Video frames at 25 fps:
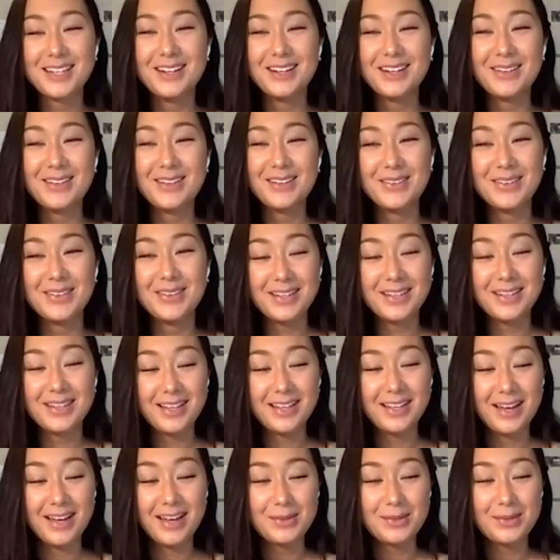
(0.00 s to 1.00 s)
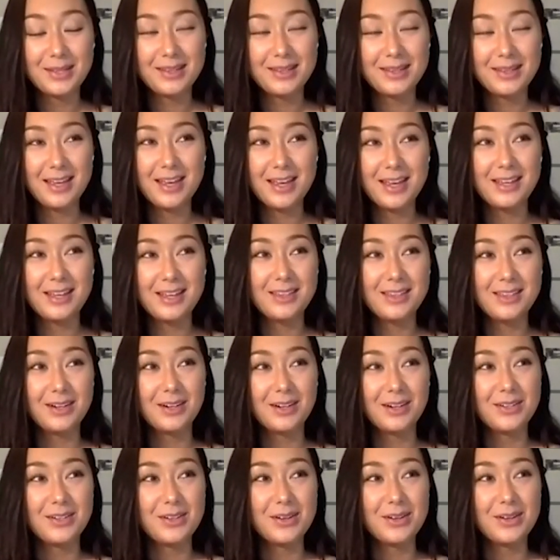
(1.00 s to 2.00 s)
So I would say
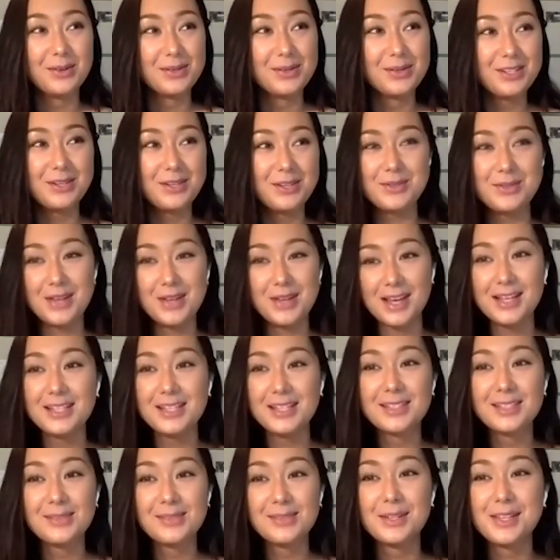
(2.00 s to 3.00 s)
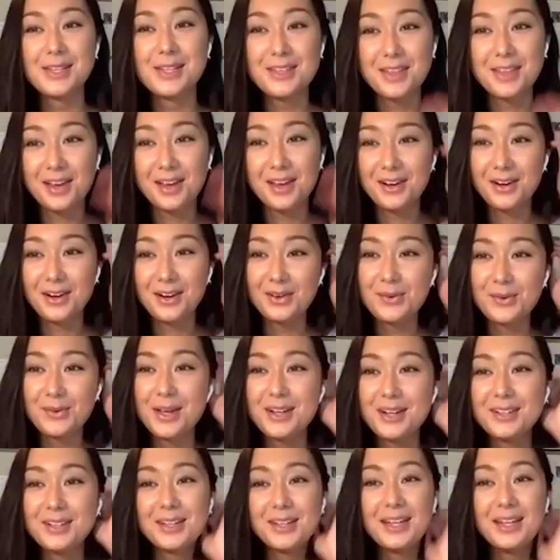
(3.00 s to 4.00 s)
there are no 2 days really that are quite
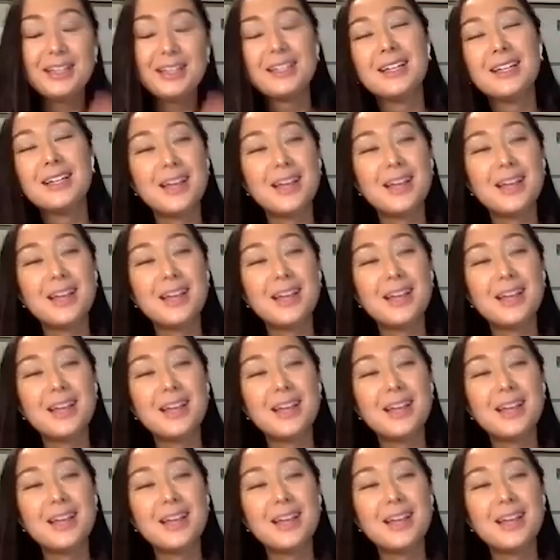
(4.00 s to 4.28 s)
alike.